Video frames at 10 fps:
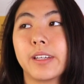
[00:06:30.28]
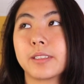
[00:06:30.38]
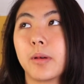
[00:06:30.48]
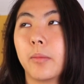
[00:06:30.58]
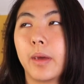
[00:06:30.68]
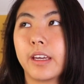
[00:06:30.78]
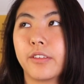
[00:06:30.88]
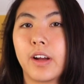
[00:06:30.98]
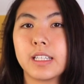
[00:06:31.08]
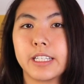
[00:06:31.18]
feelings about
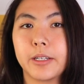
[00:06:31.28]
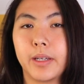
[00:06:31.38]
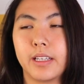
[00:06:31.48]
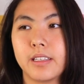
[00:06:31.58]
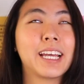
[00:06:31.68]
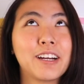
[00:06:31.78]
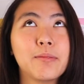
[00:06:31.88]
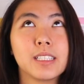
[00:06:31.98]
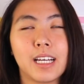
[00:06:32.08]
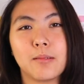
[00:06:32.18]
making friends here because there have
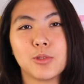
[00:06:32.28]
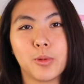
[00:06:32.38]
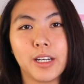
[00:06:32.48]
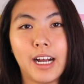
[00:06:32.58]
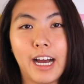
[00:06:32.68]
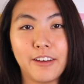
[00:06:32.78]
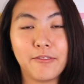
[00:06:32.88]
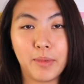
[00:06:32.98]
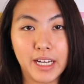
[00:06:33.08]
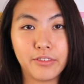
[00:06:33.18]
been times where
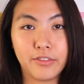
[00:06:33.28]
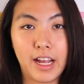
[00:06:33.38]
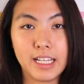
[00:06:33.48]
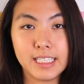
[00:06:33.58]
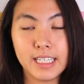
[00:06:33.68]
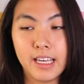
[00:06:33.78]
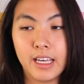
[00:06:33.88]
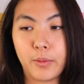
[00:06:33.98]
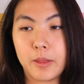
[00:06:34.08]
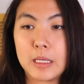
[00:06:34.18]
I've made friends
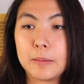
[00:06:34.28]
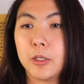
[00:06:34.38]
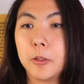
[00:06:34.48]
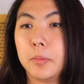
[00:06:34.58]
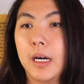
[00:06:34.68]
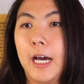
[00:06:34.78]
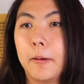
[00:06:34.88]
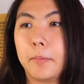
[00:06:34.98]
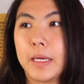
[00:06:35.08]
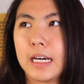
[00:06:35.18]
with people
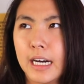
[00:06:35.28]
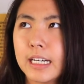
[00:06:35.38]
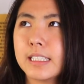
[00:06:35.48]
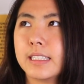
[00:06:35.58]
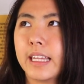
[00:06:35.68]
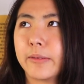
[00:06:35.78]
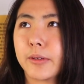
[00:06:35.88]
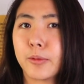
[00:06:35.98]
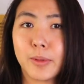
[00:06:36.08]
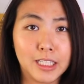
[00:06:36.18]
but because they
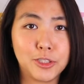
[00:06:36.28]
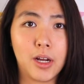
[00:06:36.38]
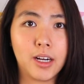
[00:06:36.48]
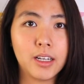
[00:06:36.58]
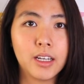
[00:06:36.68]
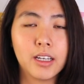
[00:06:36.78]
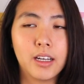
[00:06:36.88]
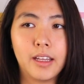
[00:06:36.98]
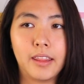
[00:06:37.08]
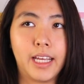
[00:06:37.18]
were really drunk,
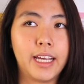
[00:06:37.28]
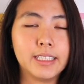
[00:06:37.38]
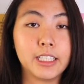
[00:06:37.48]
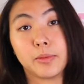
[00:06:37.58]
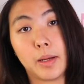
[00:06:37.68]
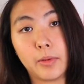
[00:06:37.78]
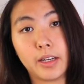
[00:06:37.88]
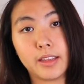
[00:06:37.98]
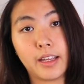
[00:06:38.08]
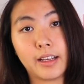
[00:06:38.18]
they didn't remember
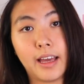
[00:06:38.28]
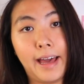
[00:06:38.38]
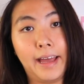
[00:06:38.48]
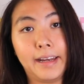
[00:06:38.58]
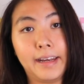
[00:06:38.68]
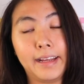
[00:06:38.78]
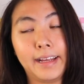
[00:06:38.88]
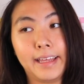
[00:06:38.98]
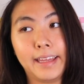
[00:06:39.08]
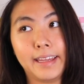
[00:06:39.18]
anything and
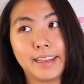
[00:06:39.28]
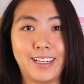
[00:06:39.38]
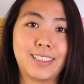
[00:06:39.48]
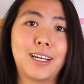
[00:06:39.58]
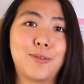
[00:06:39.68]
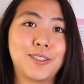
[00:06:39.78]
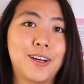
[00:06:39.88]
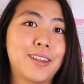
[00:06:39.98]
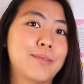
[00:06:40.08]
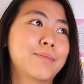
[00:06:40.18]
the next time I
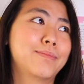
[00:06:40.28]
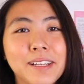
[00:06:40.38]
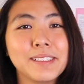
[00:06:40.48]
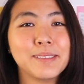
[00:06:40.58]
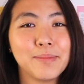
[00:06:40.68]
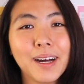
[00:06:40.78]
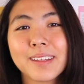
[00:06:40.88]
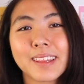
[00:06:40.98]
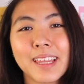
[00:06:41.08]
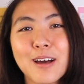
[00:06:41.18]
saw them and
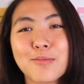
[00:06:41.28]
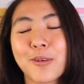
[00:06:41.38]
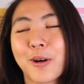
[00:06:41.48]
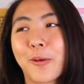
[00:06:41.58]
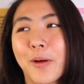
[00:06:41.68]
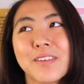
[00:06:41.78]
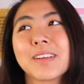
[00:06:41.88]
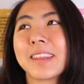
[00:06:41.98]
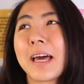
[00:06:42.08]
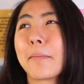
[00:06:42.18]
smiled at them or waved
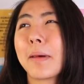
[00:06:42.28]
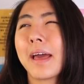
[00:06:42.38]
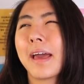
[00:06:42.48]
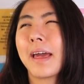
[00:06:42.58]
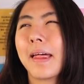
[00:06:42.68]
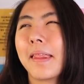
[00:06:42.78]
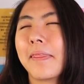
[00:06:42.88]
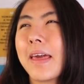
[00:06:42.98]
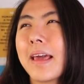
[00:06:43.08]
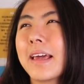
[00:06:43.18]
at them,
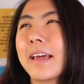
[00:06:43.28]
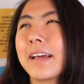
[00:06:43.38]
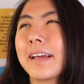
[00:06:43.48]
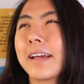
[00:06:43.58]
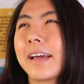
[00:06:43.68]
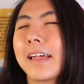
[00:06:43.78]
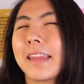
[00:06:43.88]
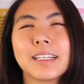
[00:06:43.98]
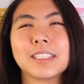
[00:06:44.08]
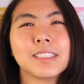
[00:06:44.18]
they
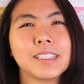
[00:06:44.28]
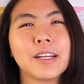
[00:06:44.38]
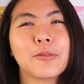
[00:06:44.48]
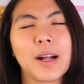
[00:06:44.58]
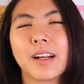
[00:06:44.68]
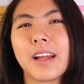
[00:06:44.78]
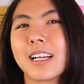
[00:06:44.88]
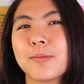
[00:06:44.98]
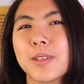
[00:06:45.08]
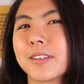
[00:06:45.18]
they just didn't
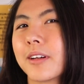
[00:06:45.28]
recognize me, you